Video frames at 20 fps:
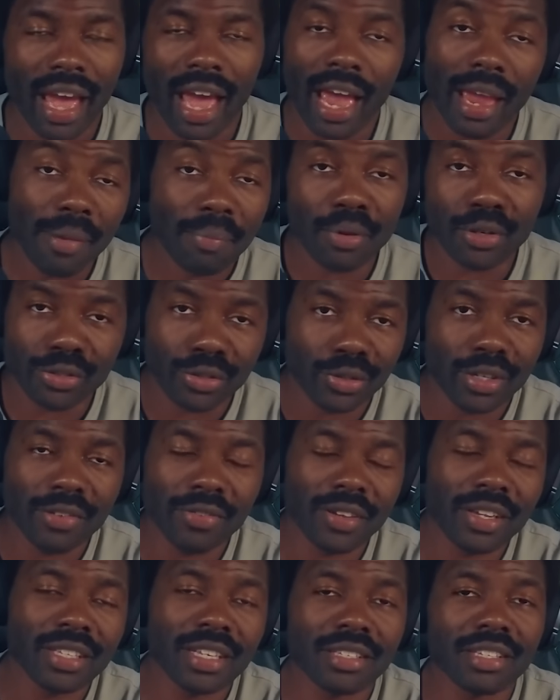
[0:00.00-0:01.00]
I personally
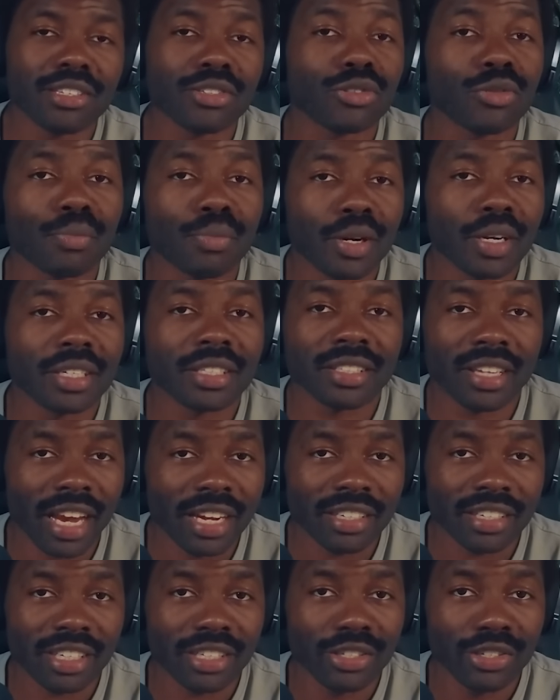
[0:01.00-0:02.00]
think that this is super
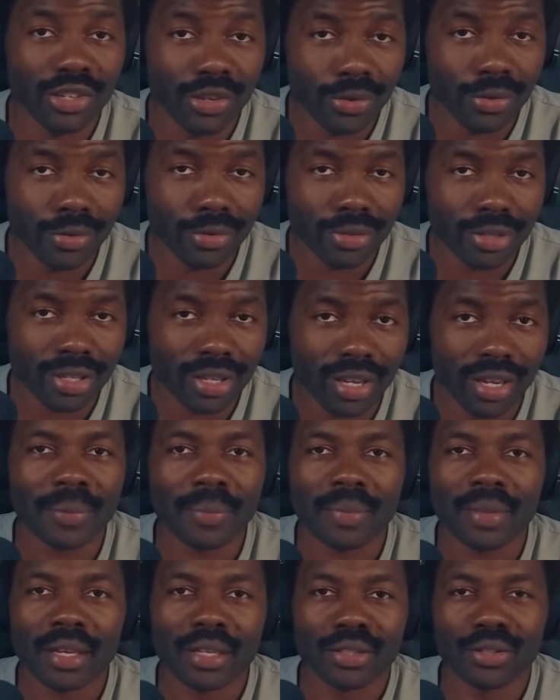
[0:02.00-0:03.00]
exciting news,
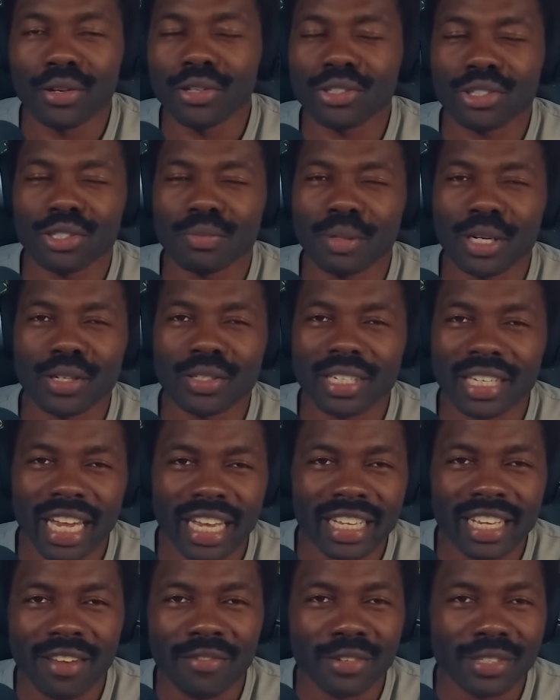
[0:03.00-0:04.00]
not just because it
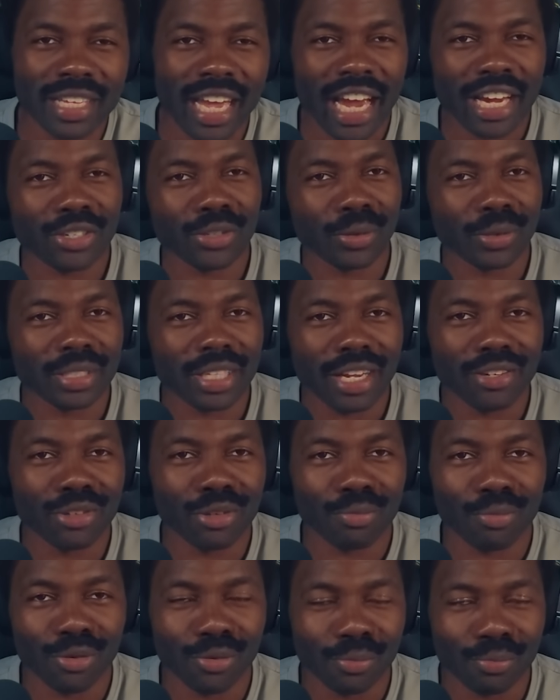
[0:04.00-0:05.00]
can give us actual
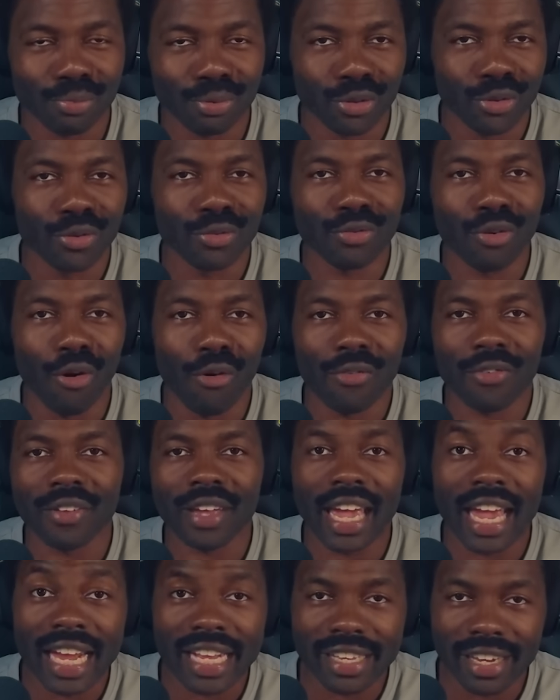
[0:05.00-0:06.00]
tangible proof of
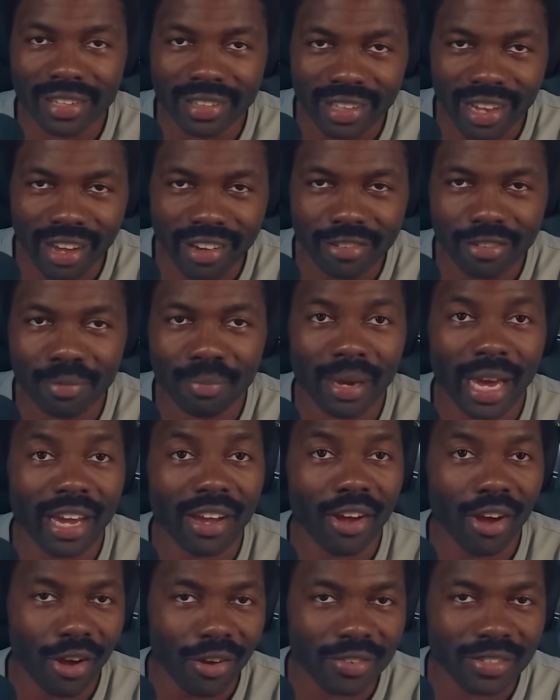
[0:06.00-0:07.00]
alien life
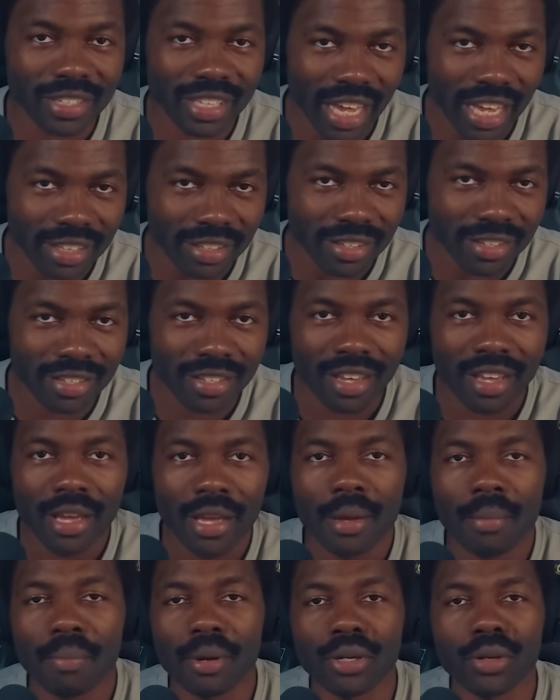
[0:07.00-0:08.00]
by Earth standards,
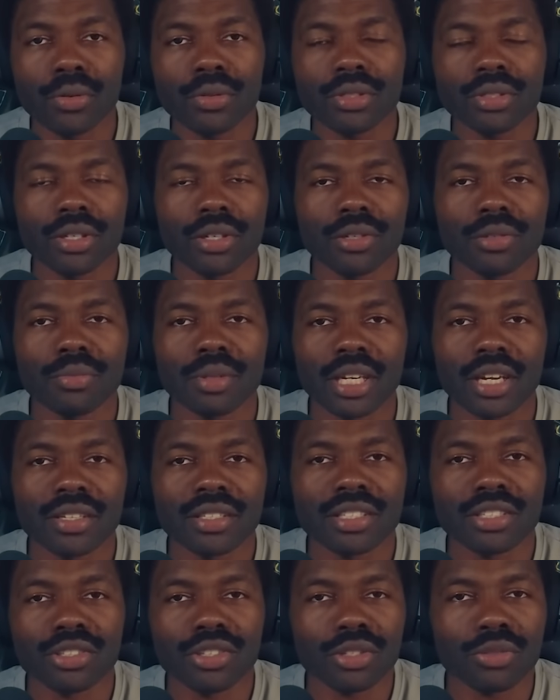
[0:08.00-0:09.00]
but also
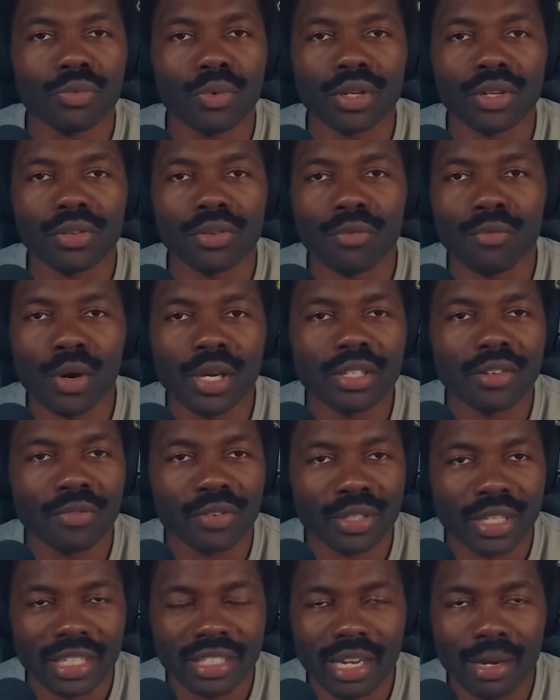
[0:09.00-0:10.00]
because it's just one of the
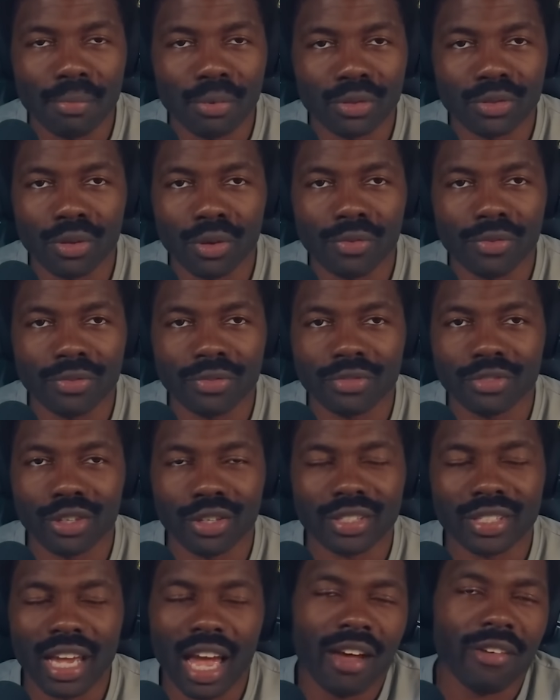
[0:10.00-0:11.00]
wonderful examples of
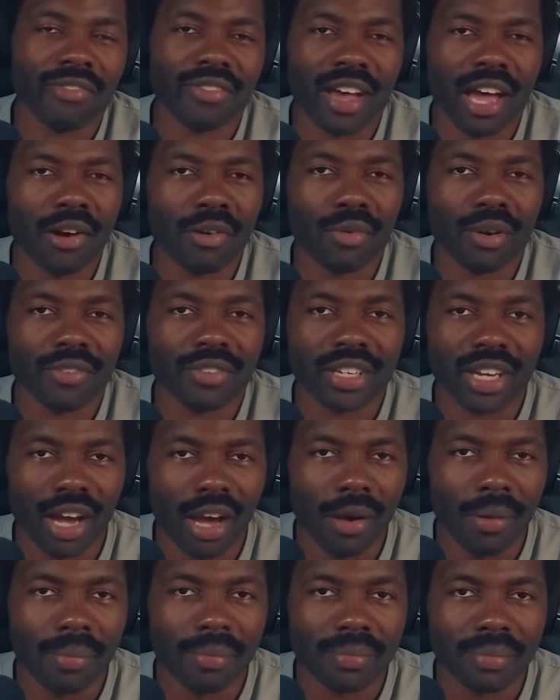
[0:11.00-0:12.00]
just how far we've
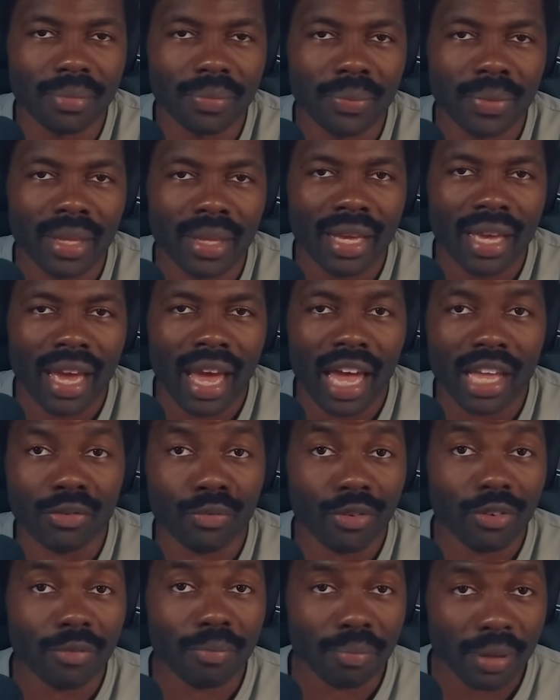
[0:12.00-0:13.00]
come,
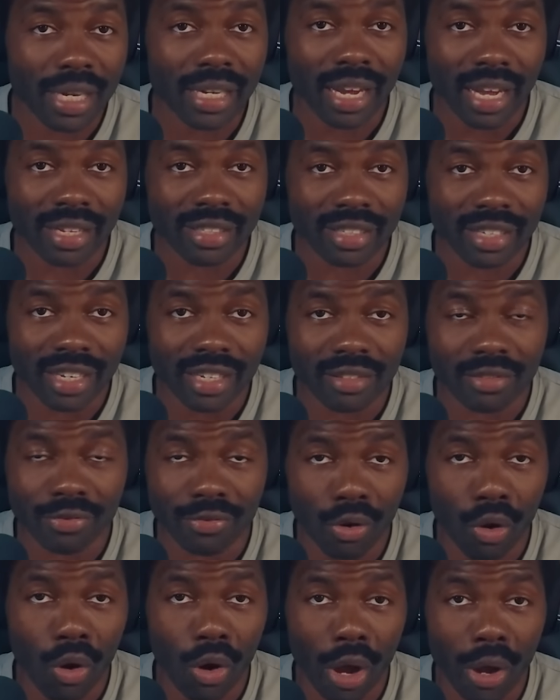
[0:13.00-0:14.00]
as we've been at this
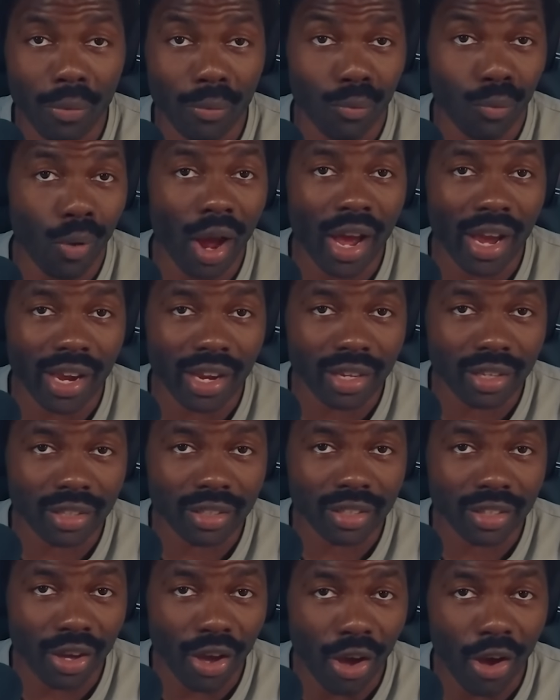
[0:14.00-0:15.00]
for a
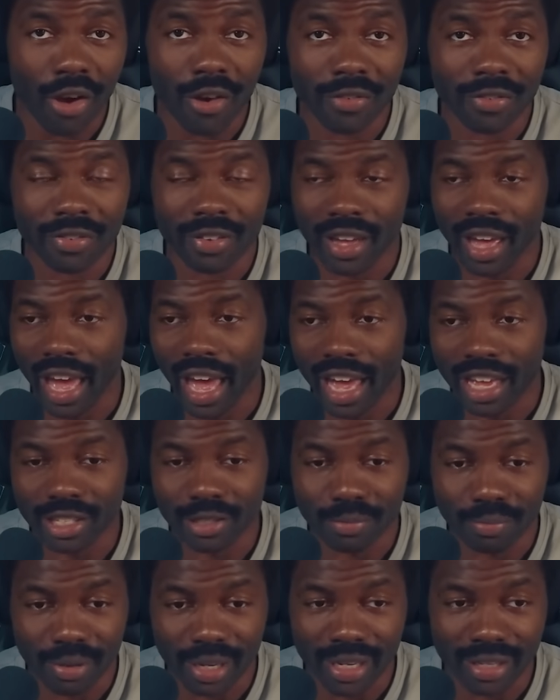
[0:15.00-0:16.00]
while, Earth
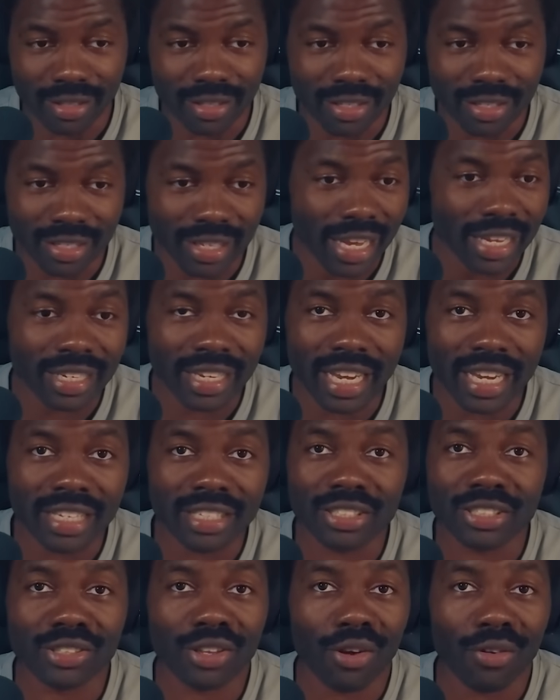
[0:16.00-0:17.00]
has been
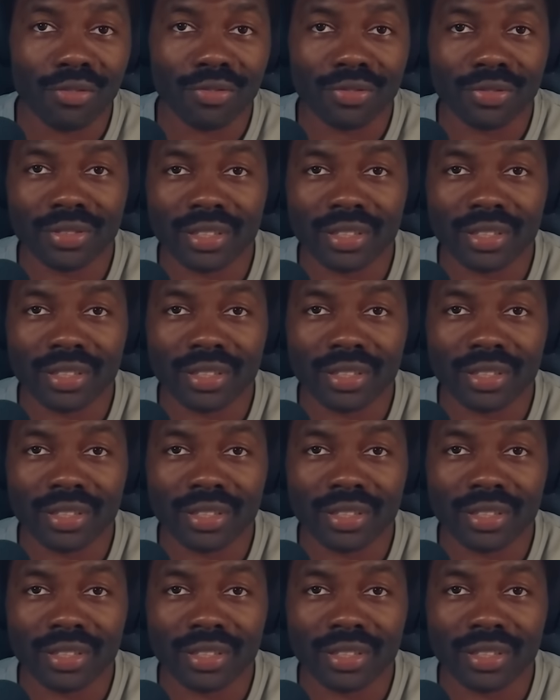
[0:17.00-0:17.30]
sending stuff